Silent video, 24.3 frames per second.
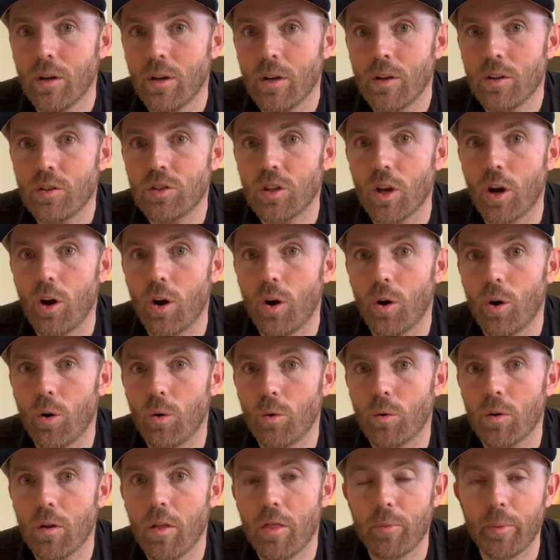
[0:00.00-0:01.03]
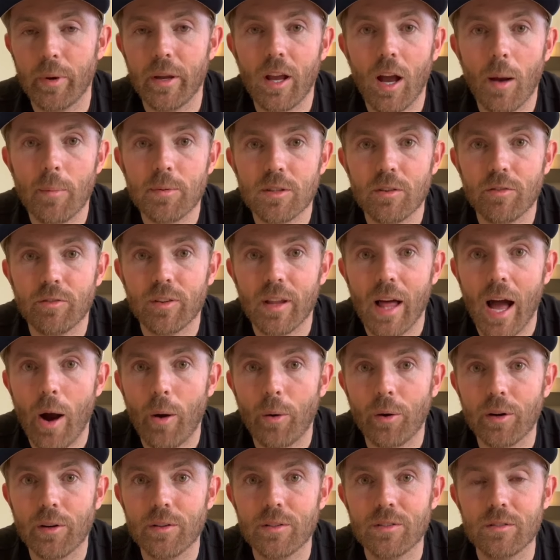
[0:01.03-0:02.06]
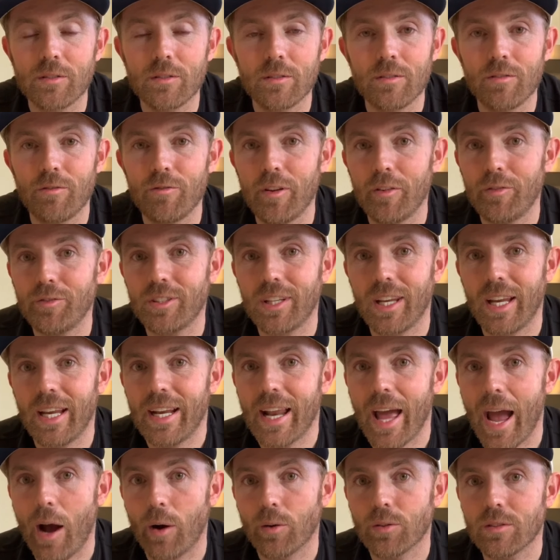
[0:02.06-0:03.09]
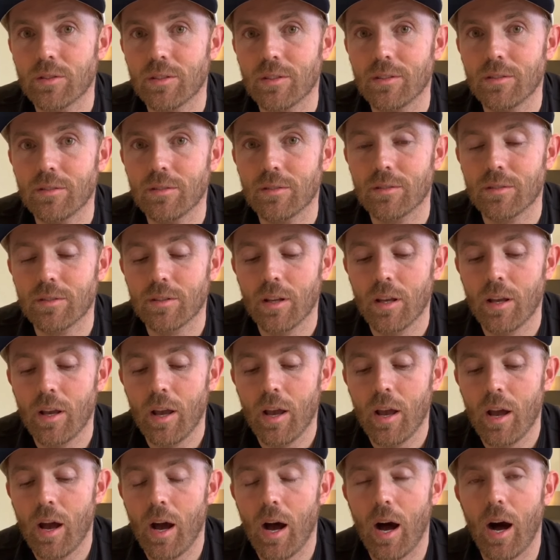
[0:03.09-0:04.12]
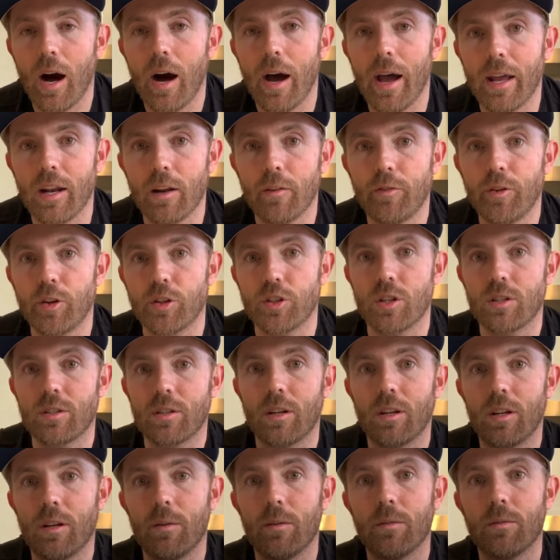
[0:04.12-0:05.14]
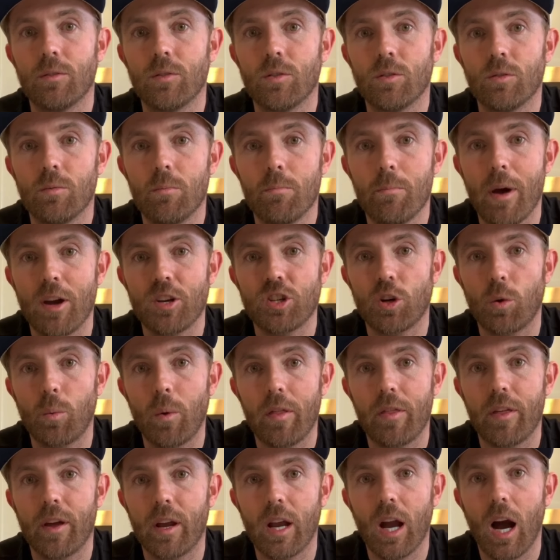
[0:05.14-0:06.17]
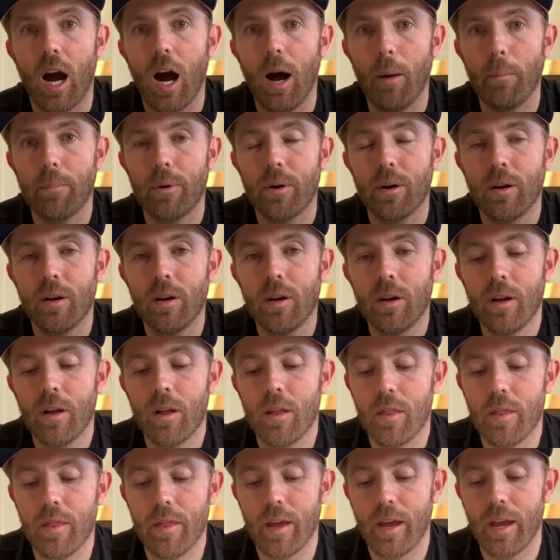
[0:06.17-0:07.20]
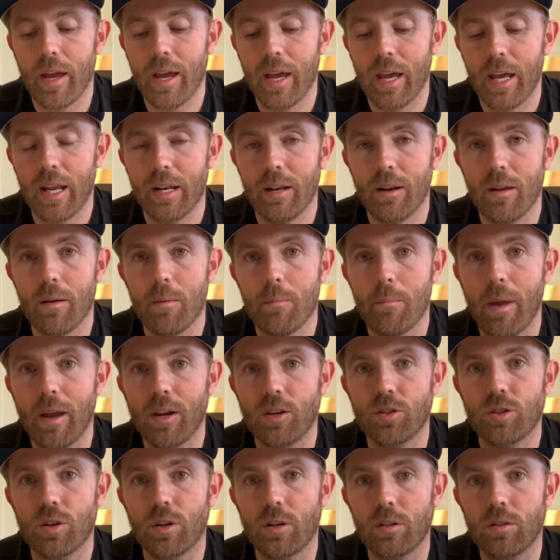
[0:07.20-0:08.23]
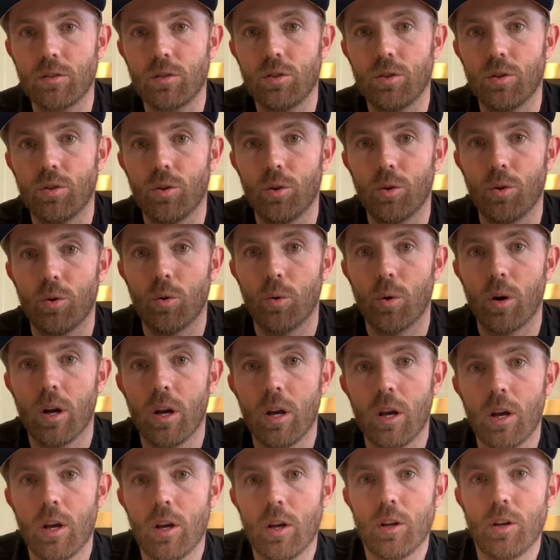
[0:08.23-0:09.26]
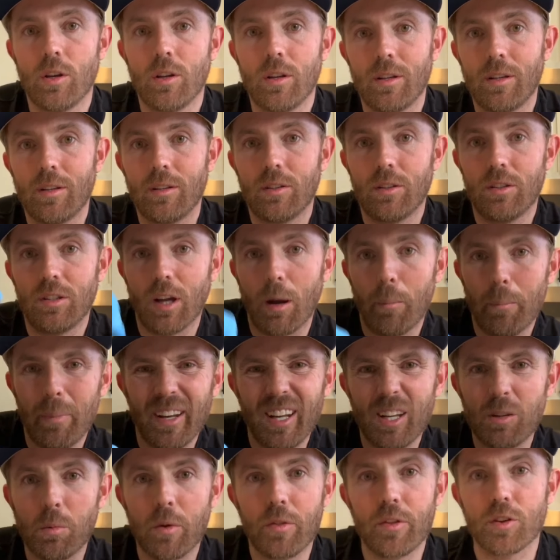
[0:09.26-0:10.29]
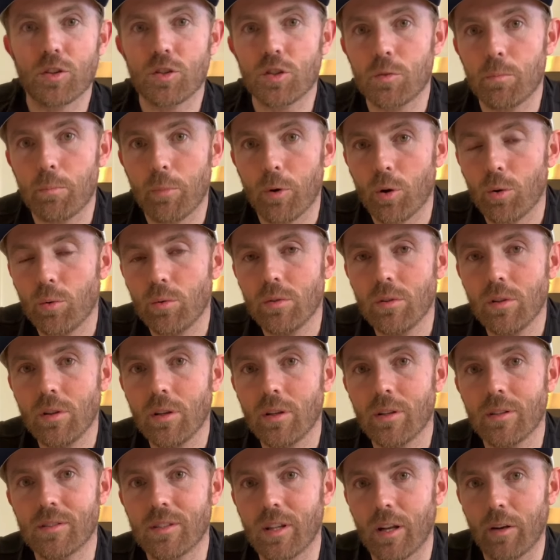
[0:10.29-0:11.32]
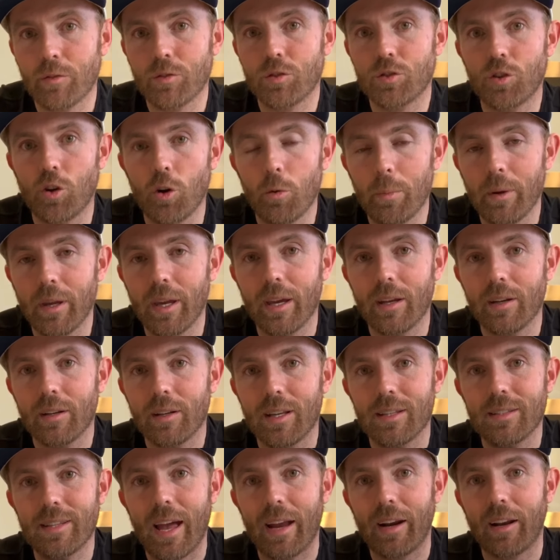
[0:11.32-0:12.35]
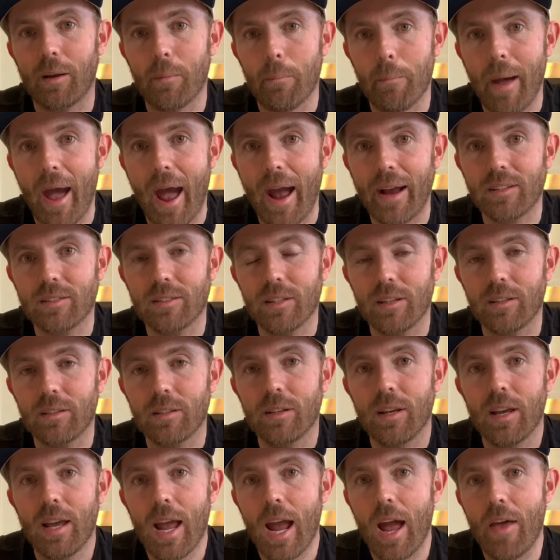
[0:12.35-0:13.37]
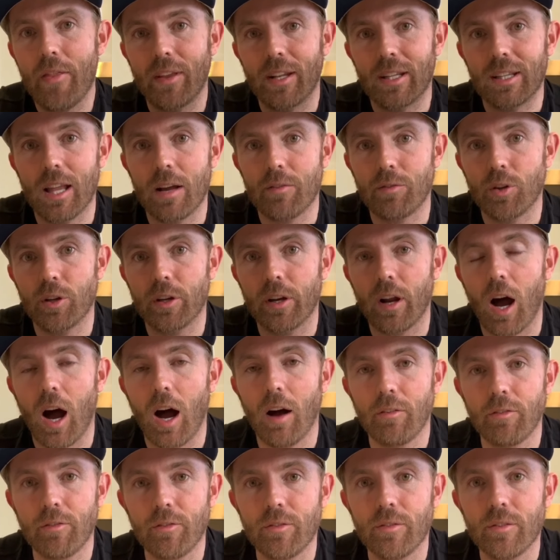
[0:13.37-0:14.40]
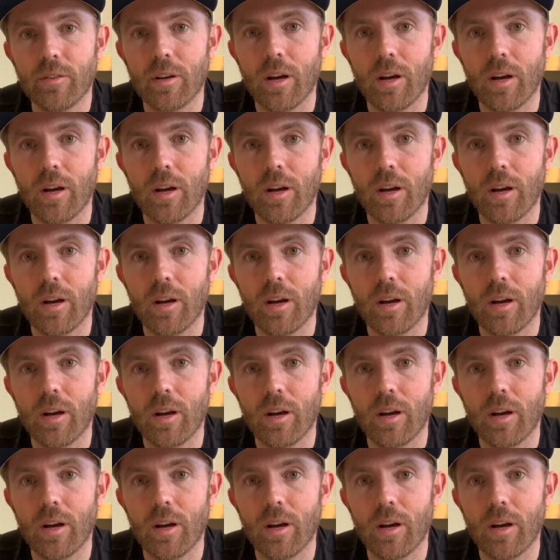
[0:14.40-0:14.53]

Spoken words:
So 3 cups of flour is 15 ounces. And if you're just gonna measure with a cup, then make sure to dump it in with a spoon instead of scooping it because that compacts it, and then level it off.